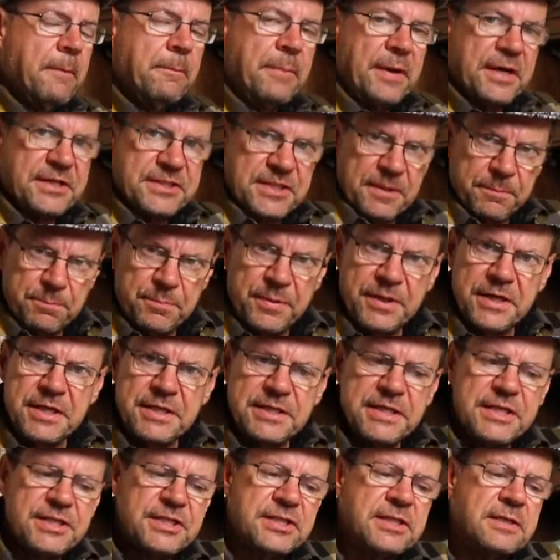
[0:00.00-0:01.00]
but it's a pretty
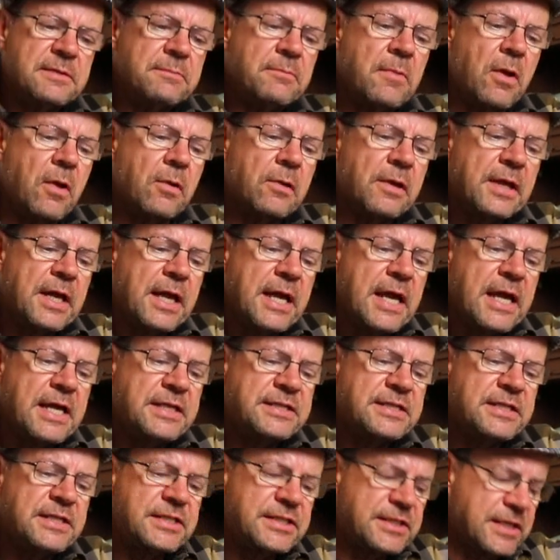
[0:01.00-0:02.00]
decent malt.
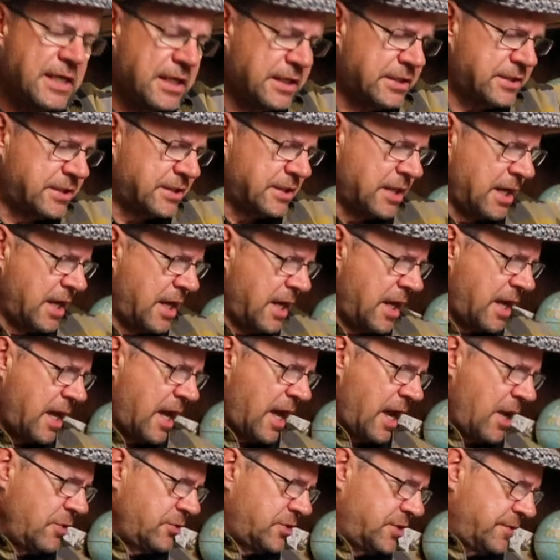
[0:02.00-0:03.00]
86
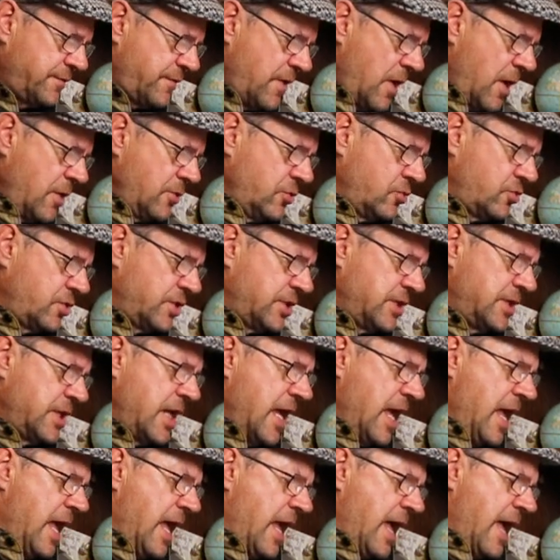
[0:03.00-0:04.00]
out of 100.
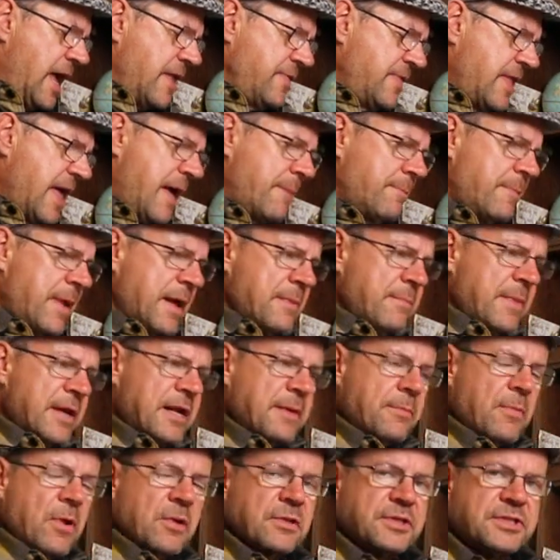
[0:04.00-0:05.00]
And that, my
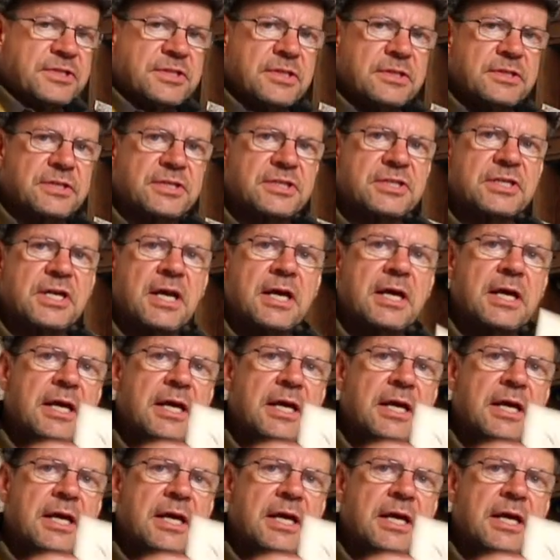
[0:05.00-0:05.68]
many maltsters,